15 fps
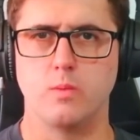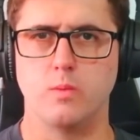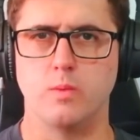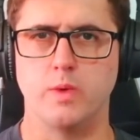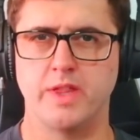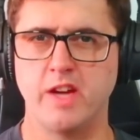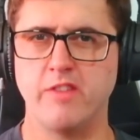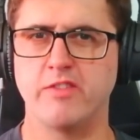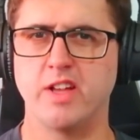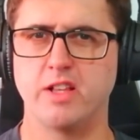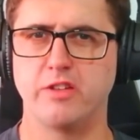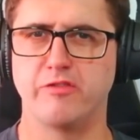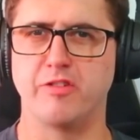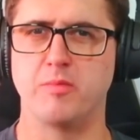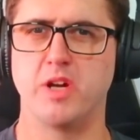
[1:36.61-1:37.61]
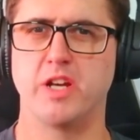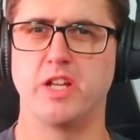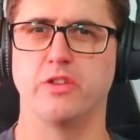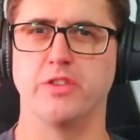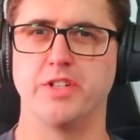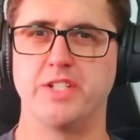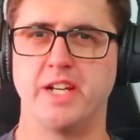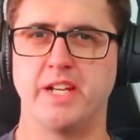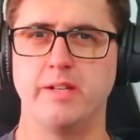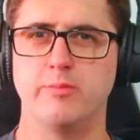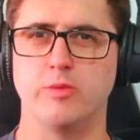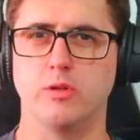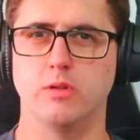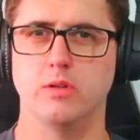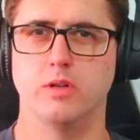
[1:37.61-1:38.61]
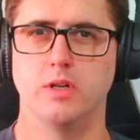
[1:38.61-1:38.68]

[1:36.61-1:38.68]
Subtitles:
With that value for money on the table,